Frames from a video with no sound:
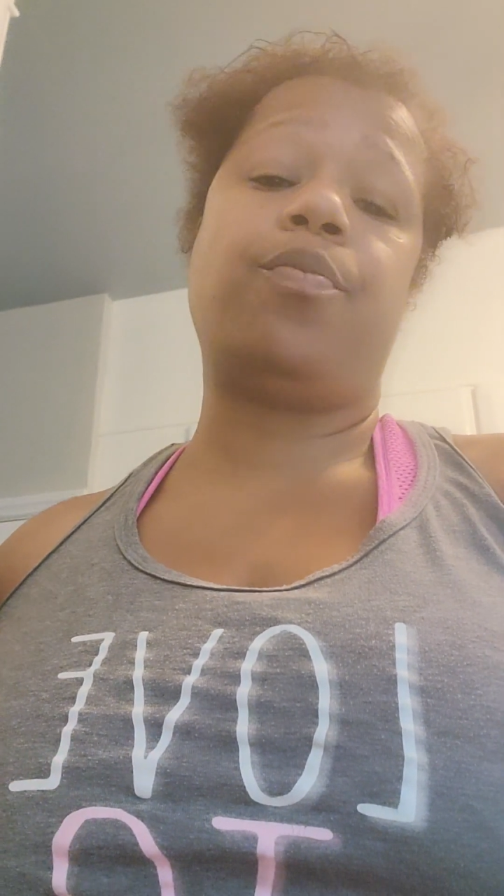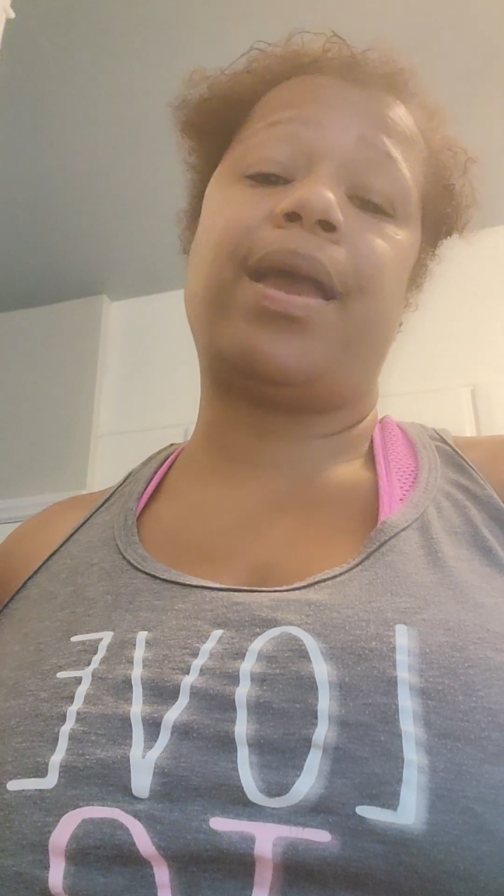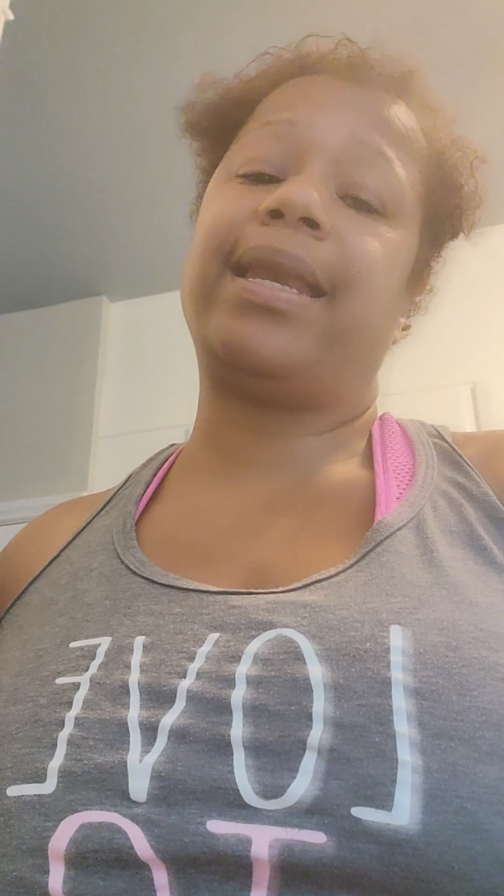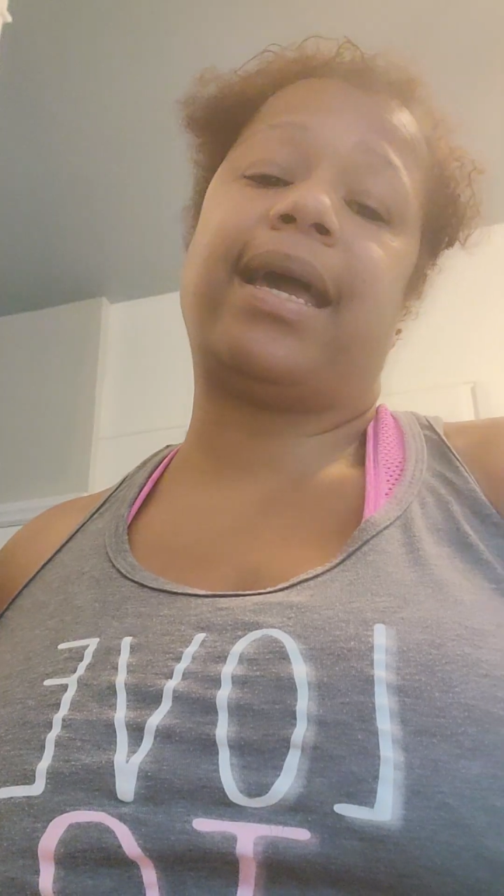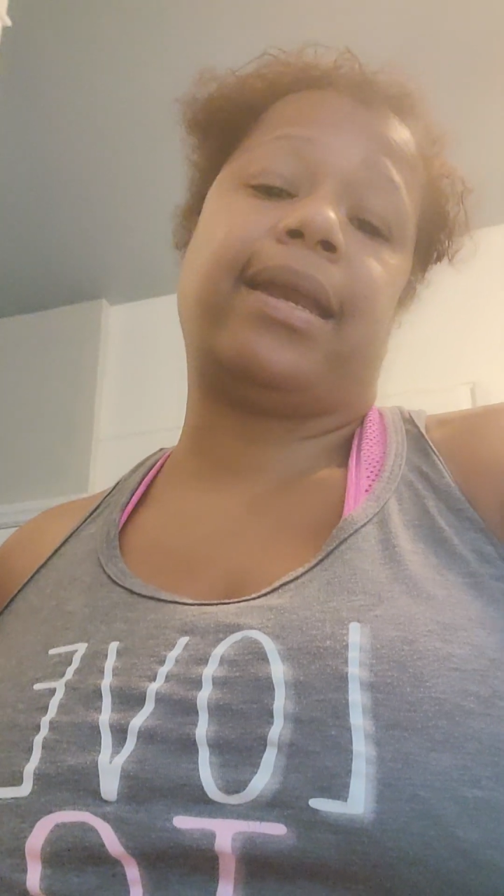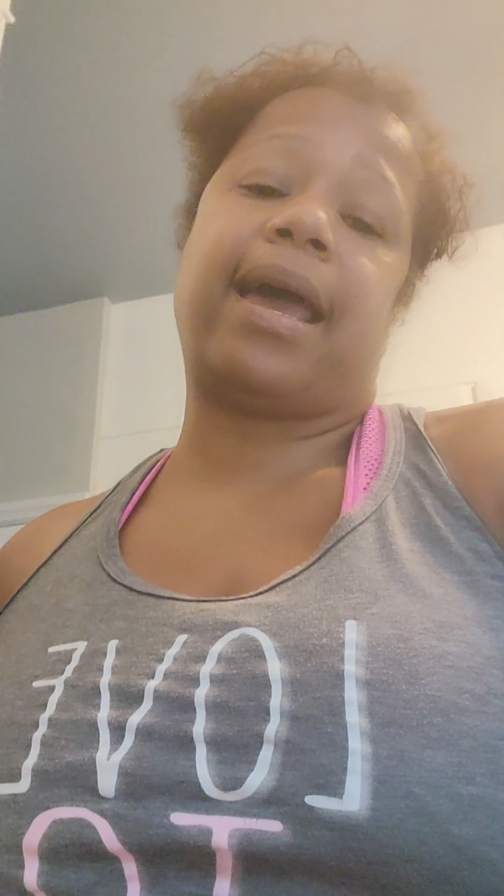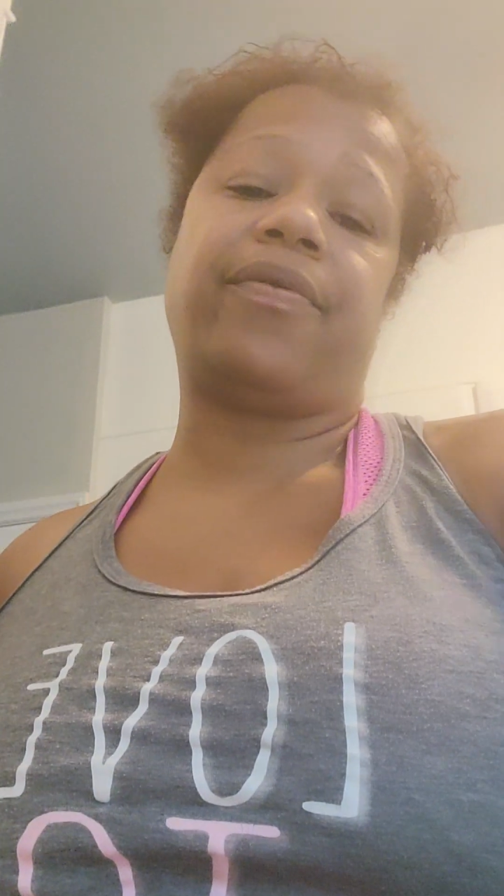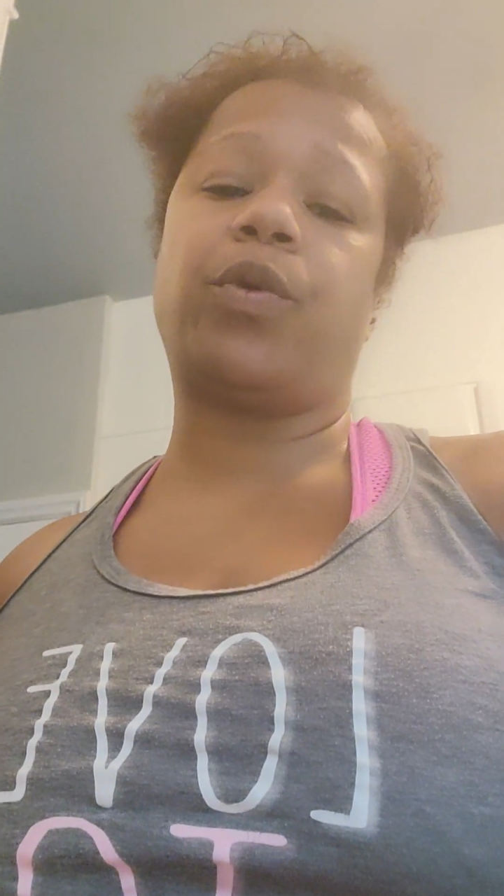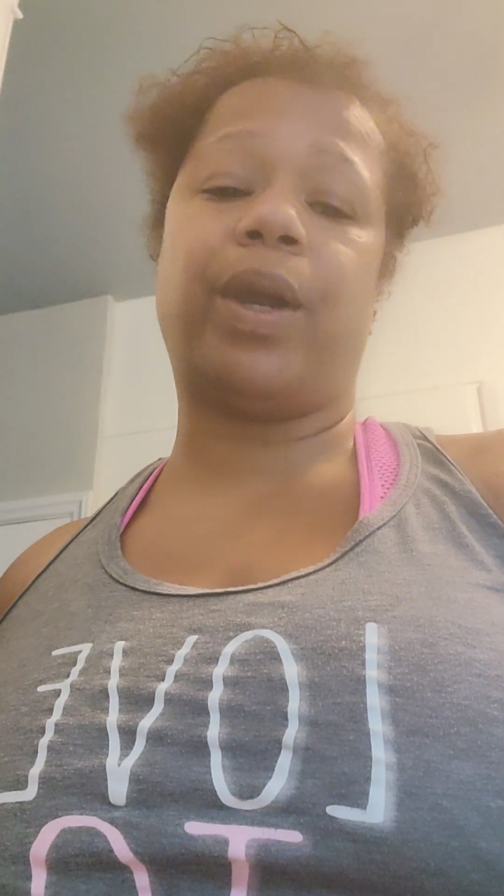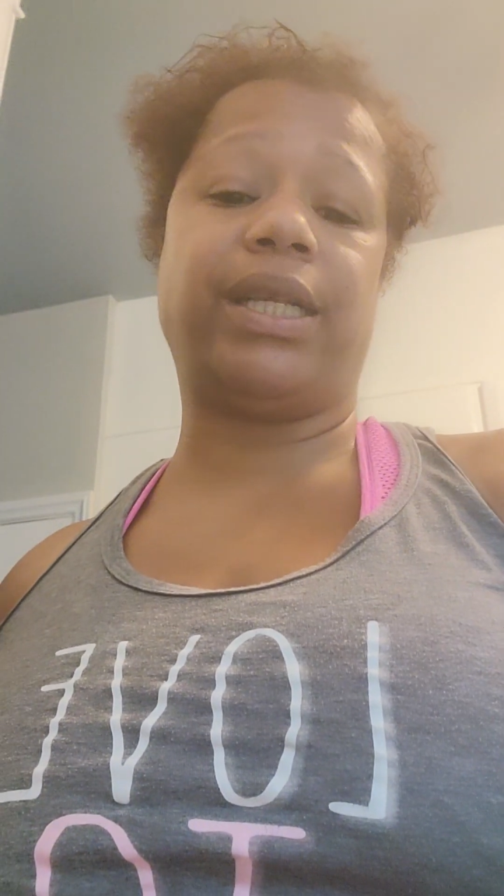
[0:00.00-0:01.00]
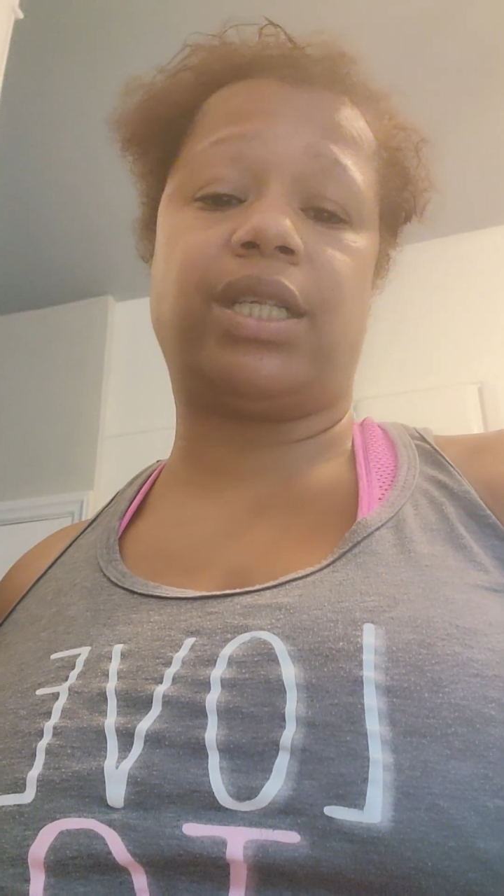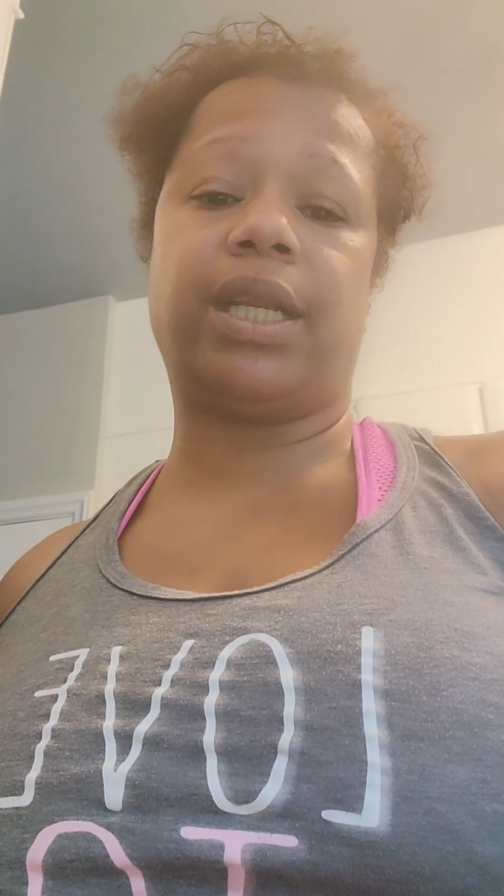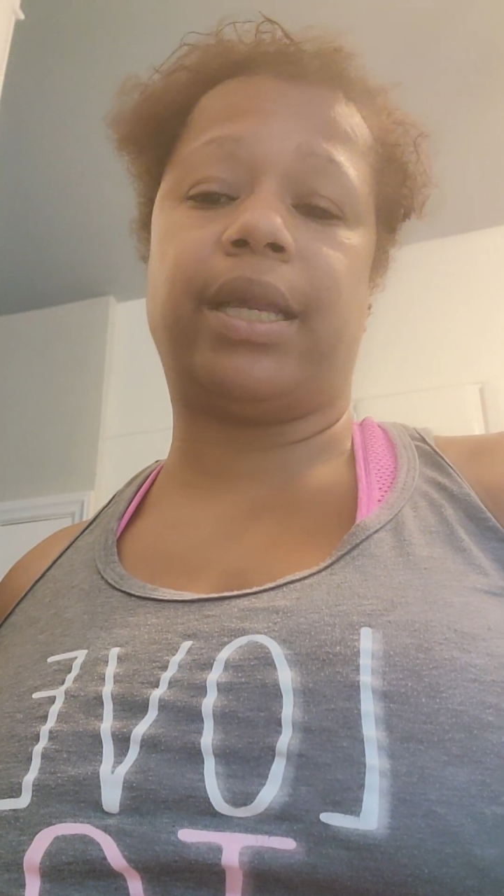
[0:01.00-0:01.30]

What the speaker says: you may not have to wait to